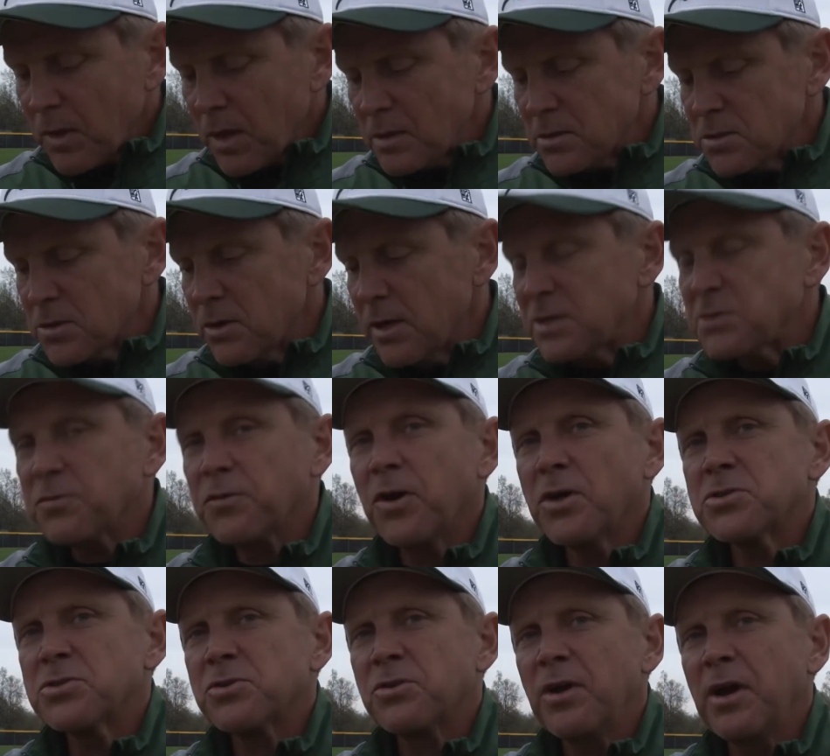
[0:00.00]
So that's
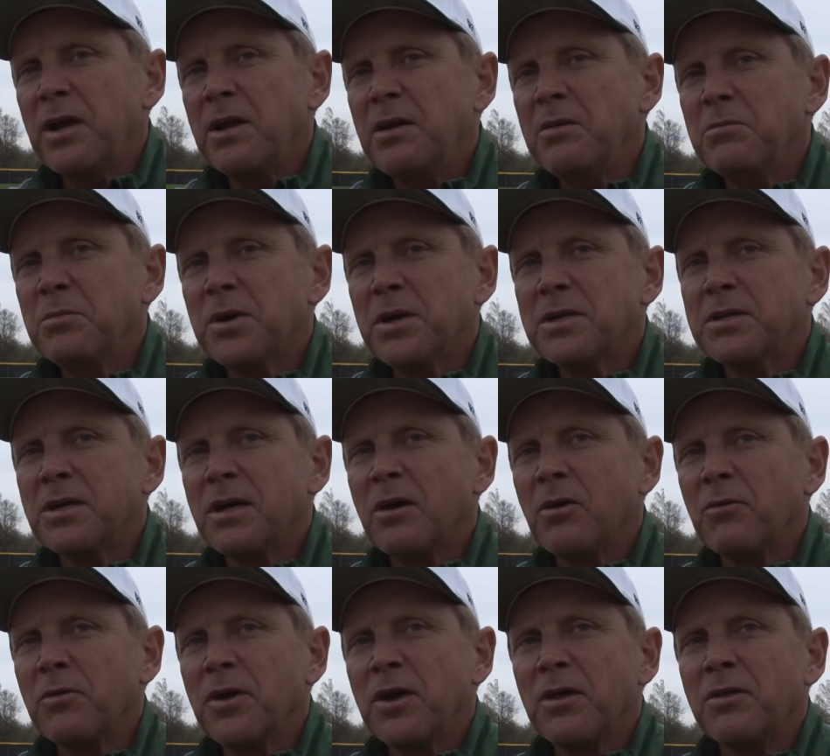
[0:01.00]
frustrating, but uh,
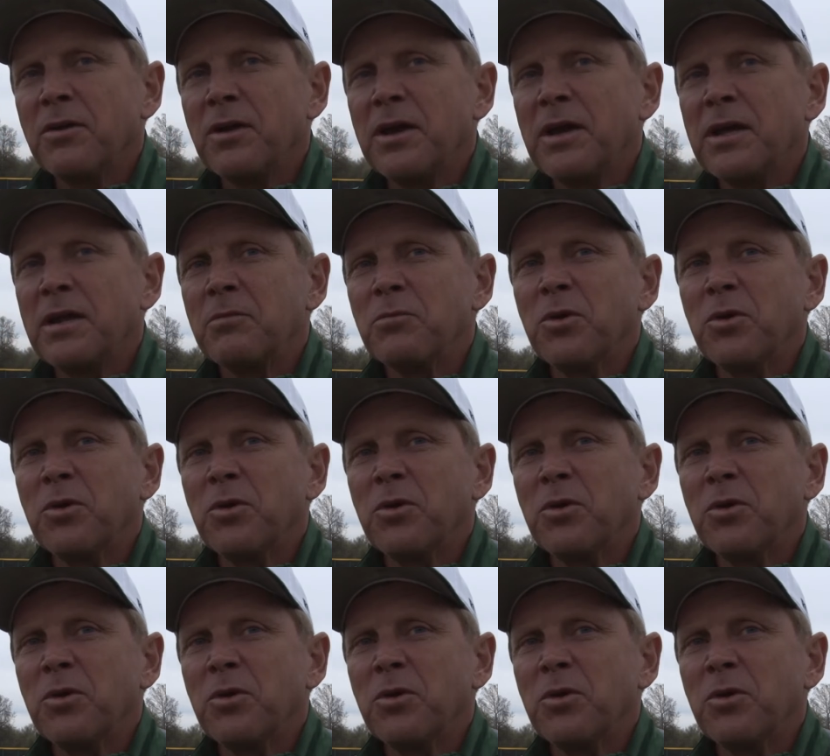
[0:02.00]
on the other hand,